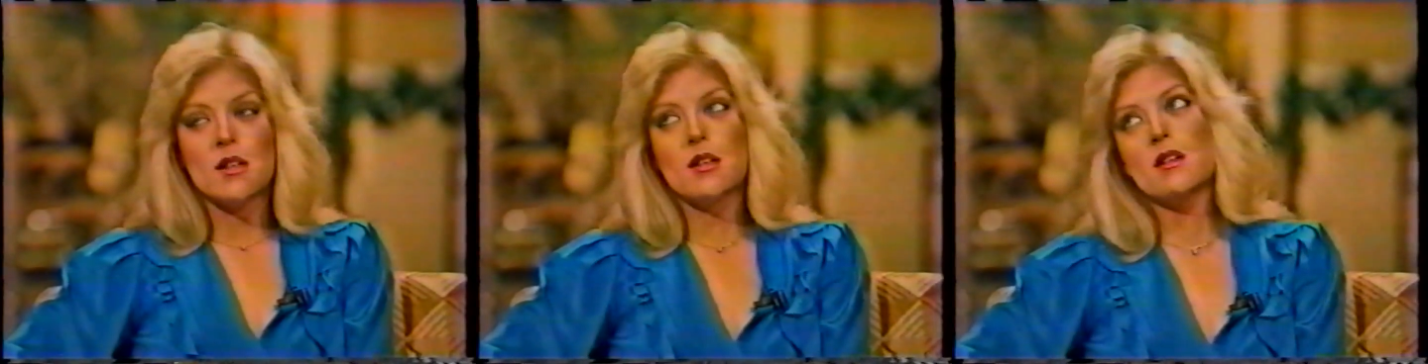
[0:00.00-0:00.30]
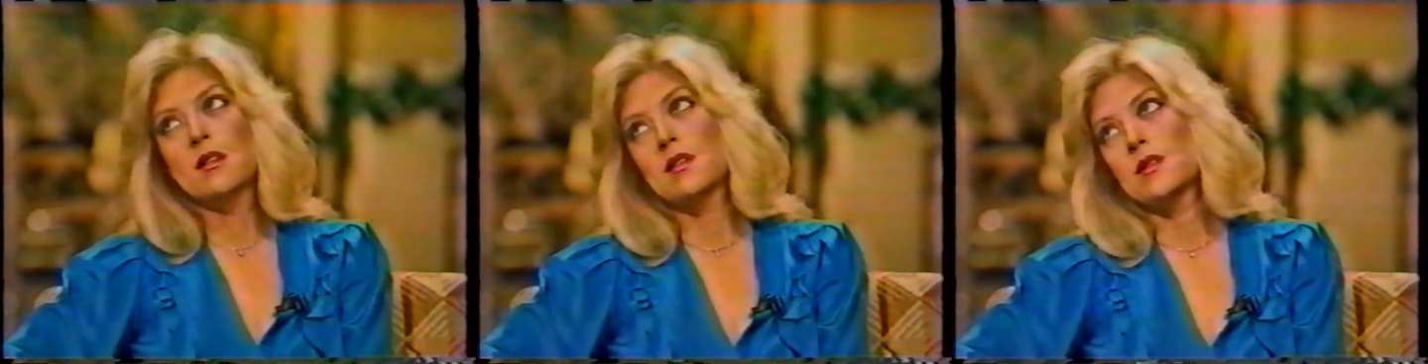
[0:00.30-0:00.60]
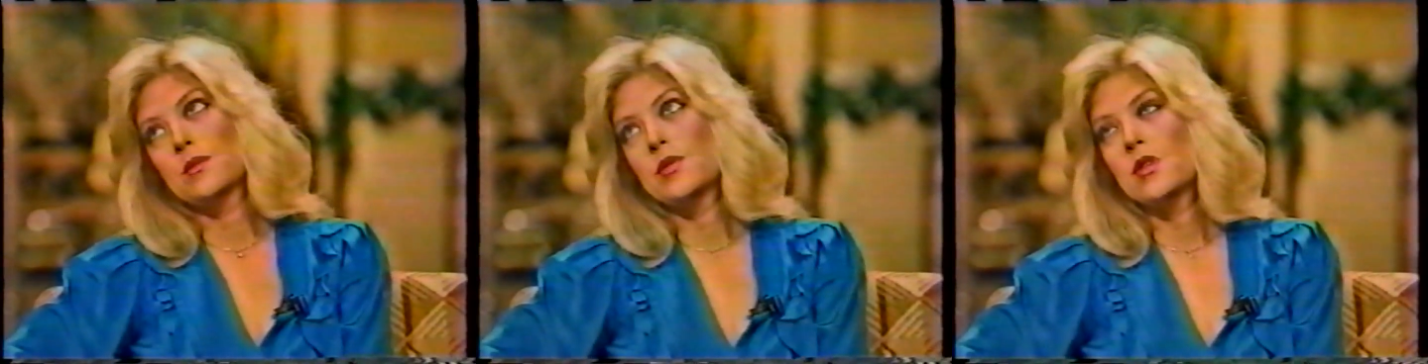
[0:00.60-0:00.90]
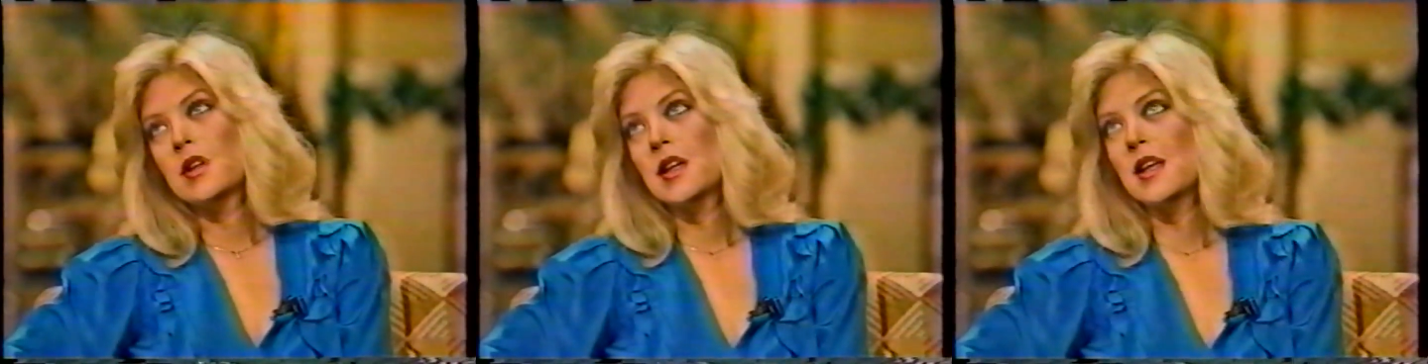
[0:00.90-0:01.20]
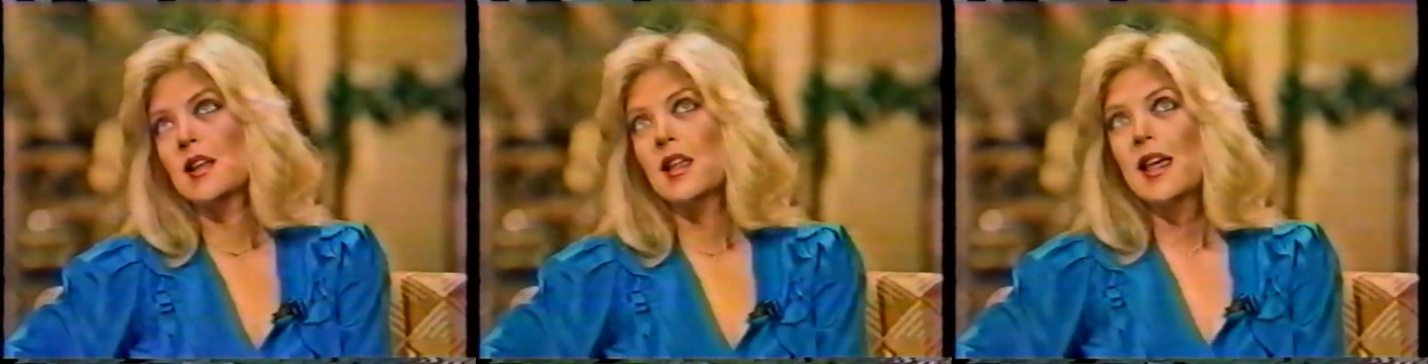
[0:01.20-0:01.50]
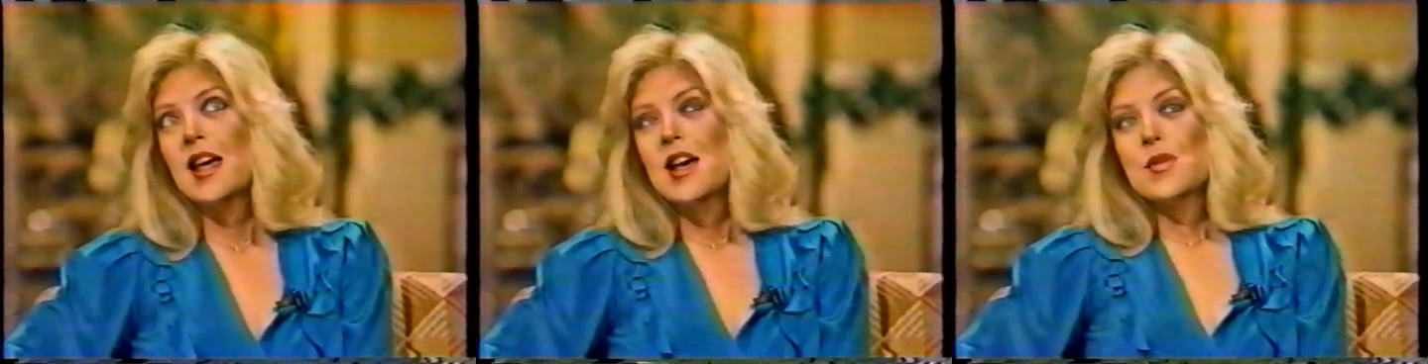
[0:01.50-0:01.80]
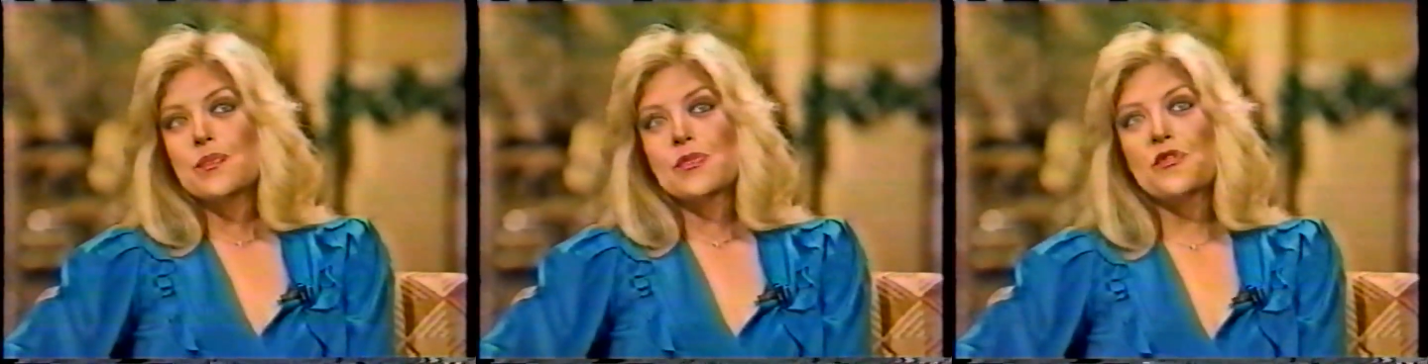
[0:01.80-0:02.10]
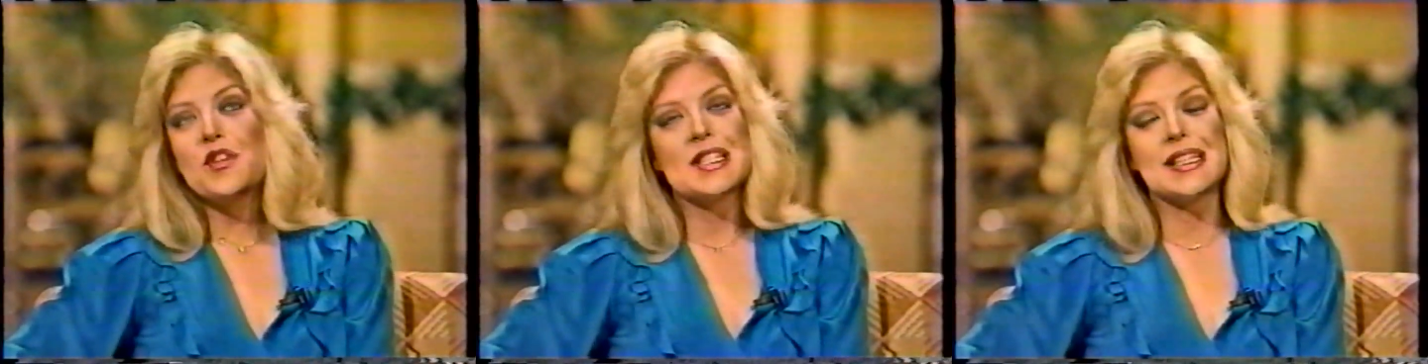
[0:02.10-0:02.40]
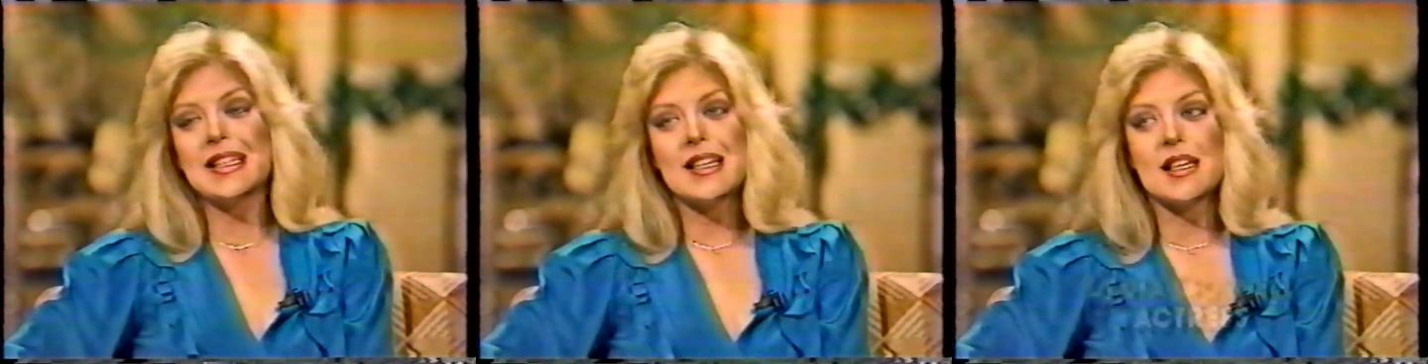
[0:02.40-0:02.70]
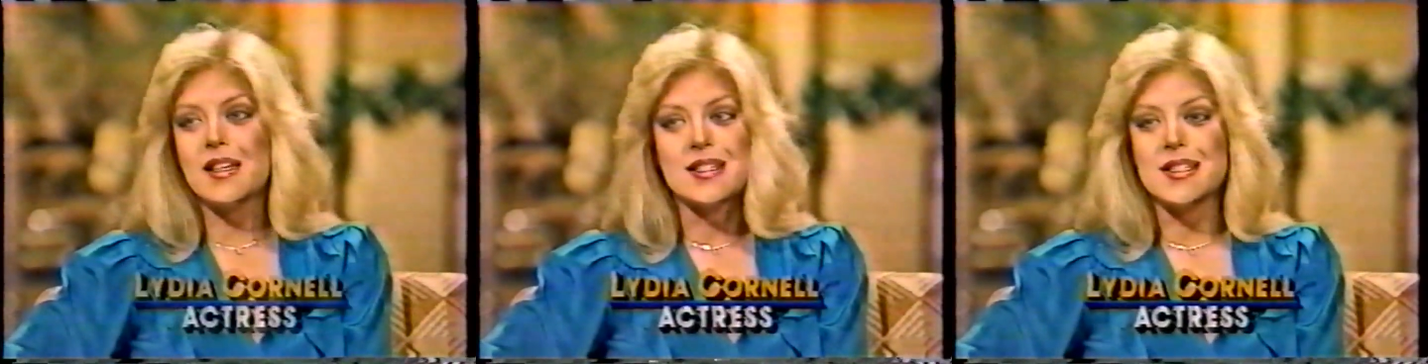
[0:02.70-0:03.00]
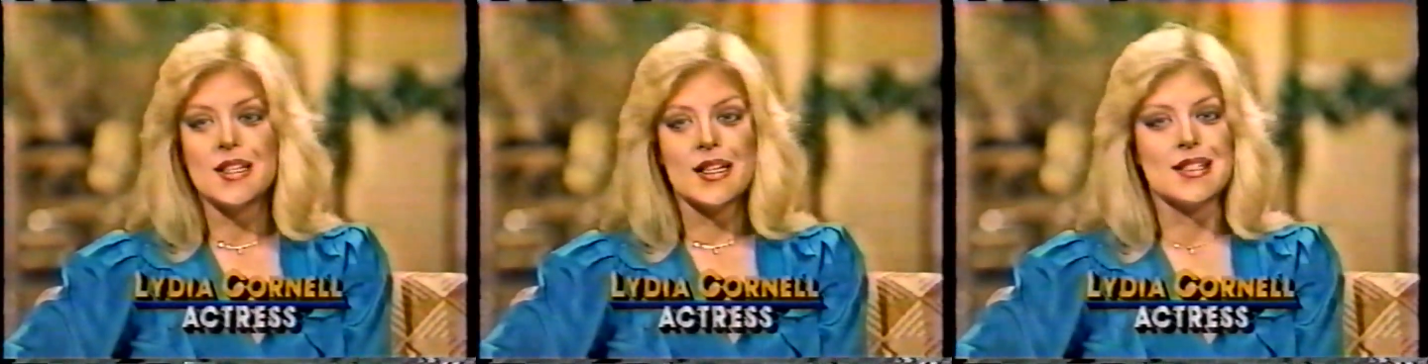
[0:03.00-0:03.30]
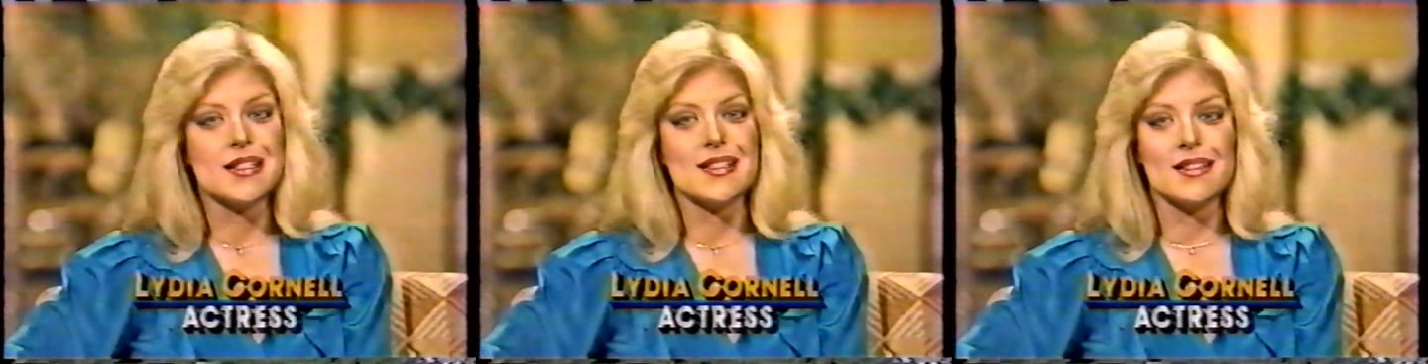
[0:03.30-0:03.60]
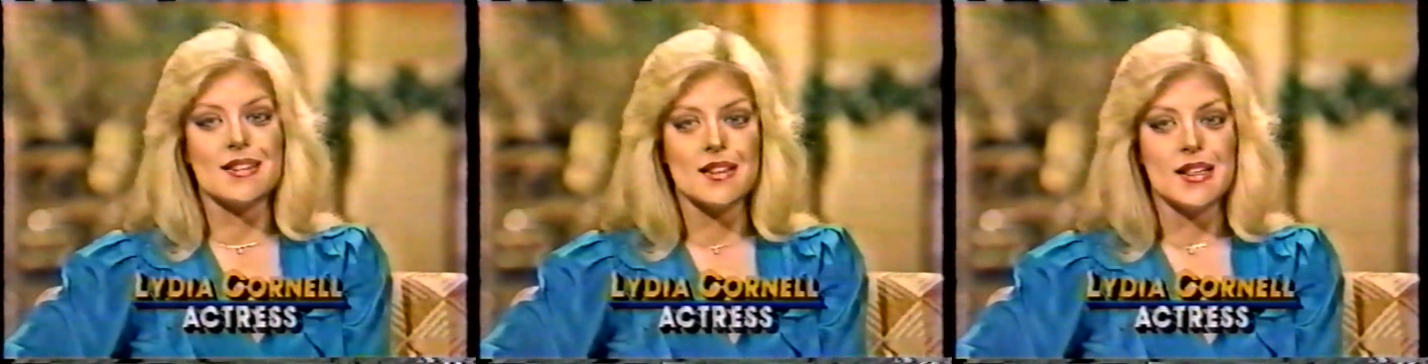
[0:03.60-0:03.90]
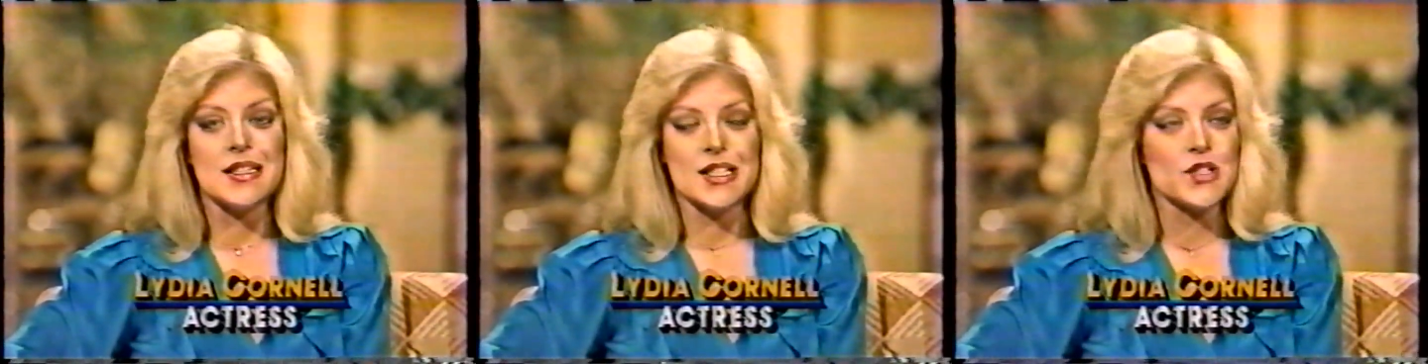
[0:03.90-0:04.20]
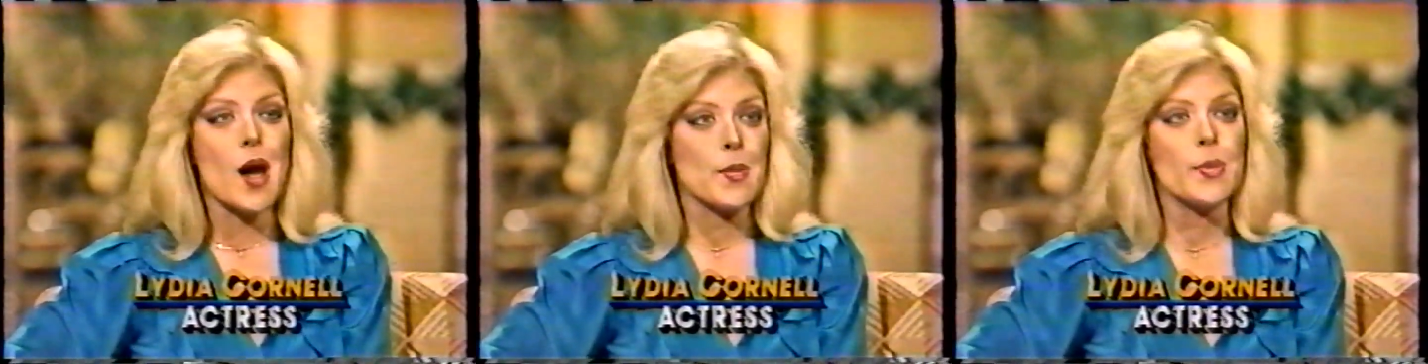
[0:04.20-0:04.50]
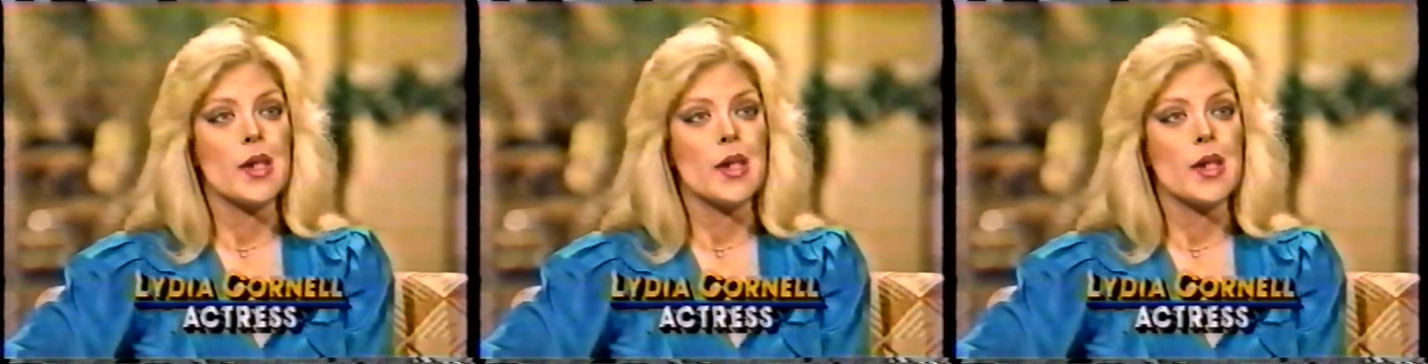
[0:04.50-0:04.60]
Oh, boy. Physically, it's, it's indescribable.